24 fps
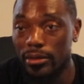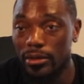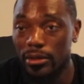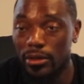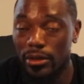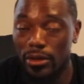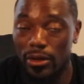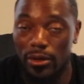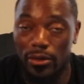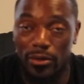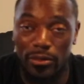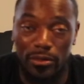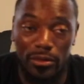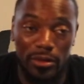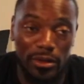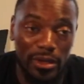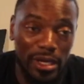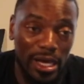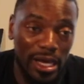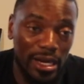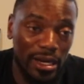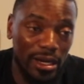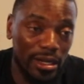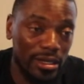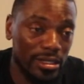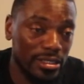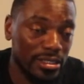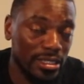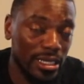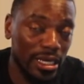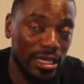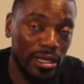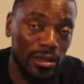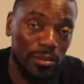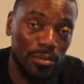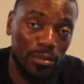you know, you got to
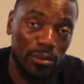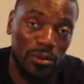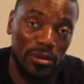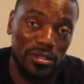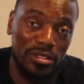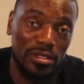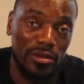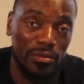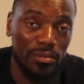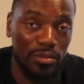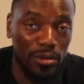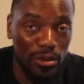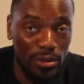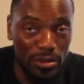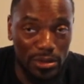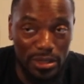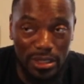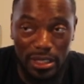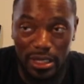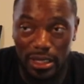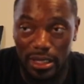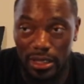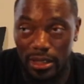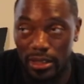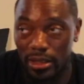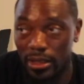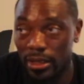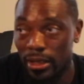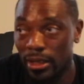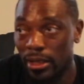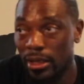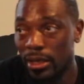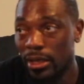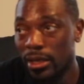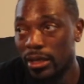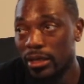understand the importance of protein.
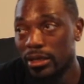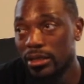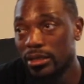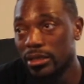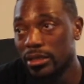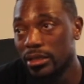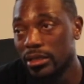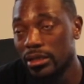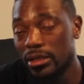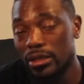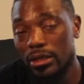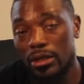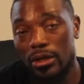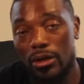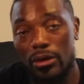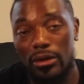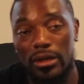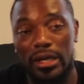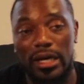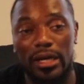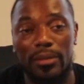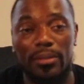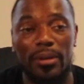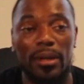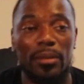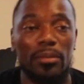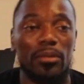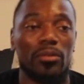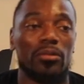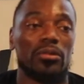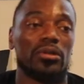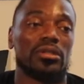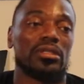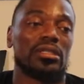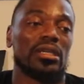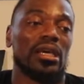You know, like people
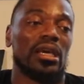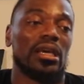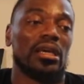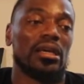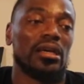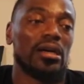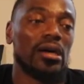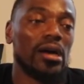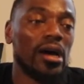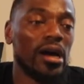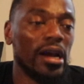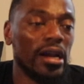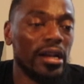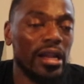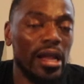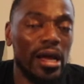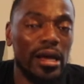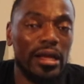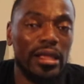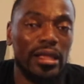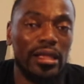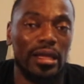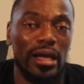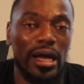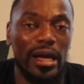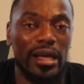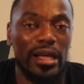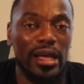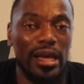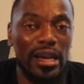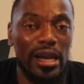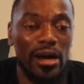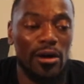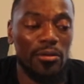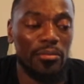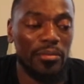will say, I
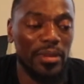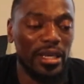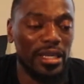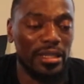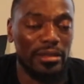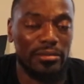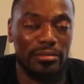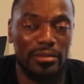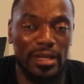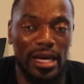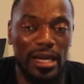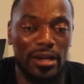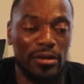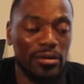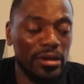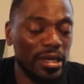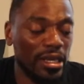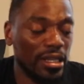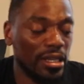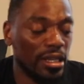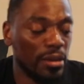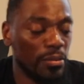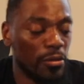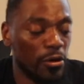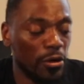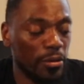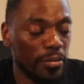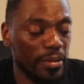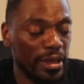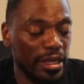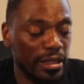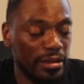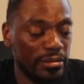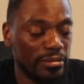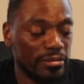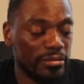cut out meat. I don't eat any more
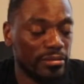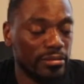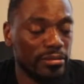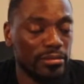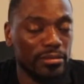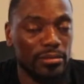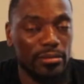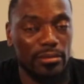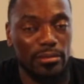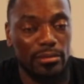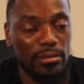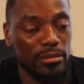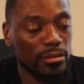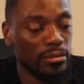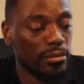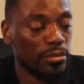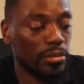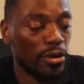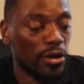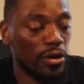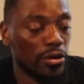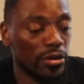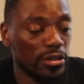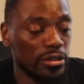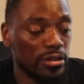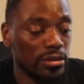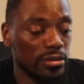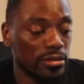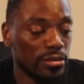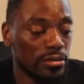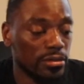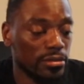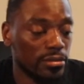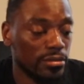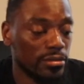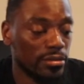meat. Pause.
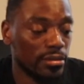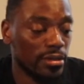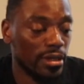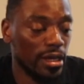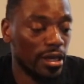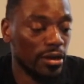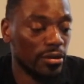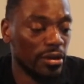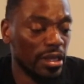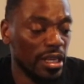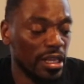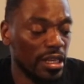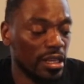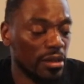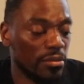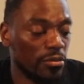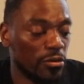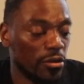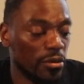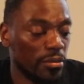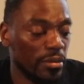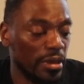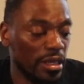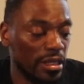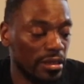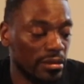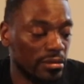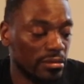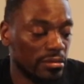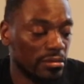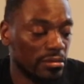I don't eat any more meat.